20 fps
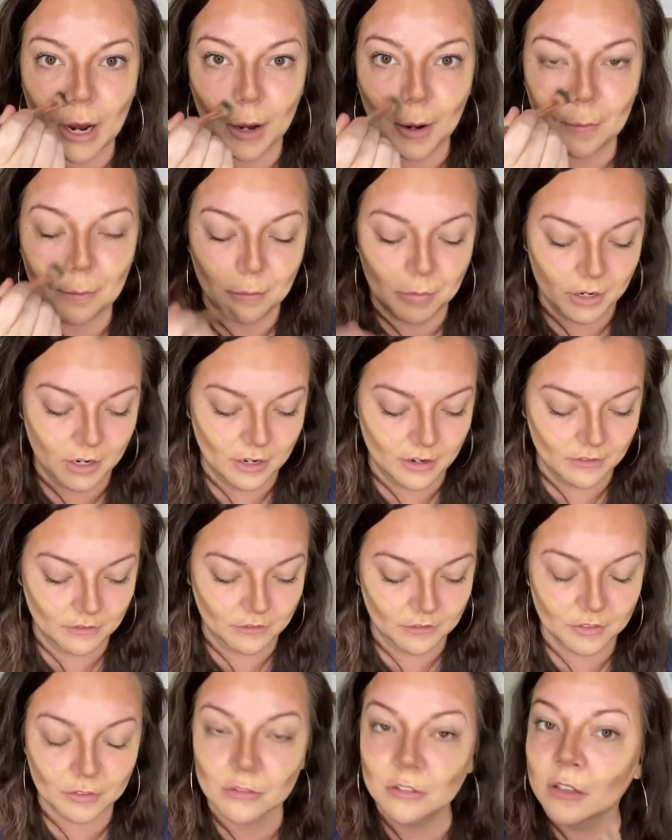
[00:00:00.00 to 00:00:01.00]

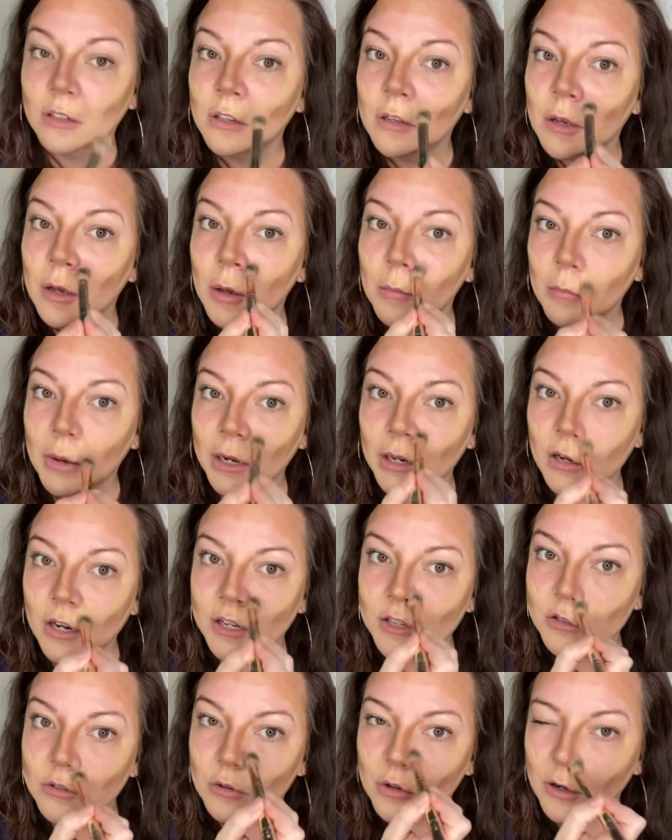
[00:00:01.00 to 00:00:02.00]
above my
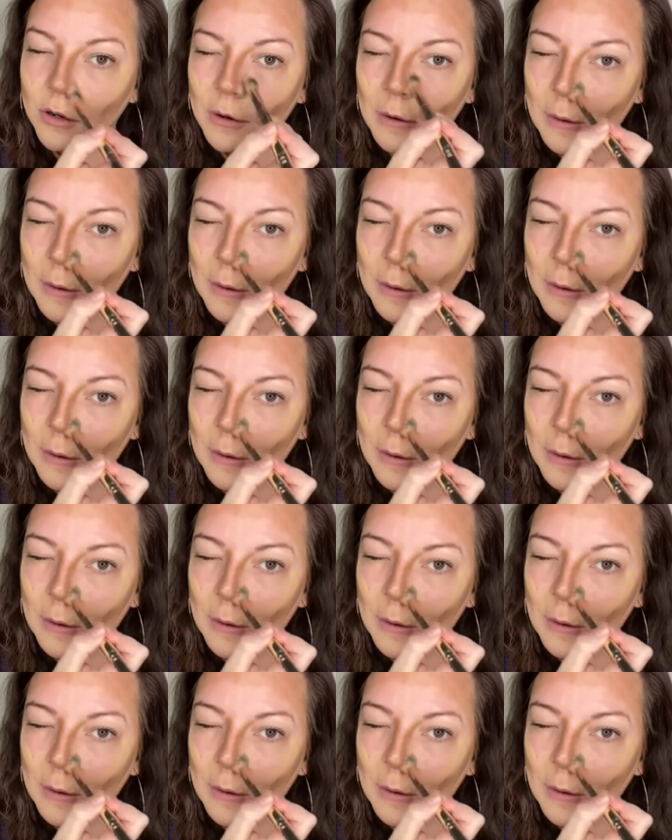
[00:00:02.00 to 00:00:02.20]
contour.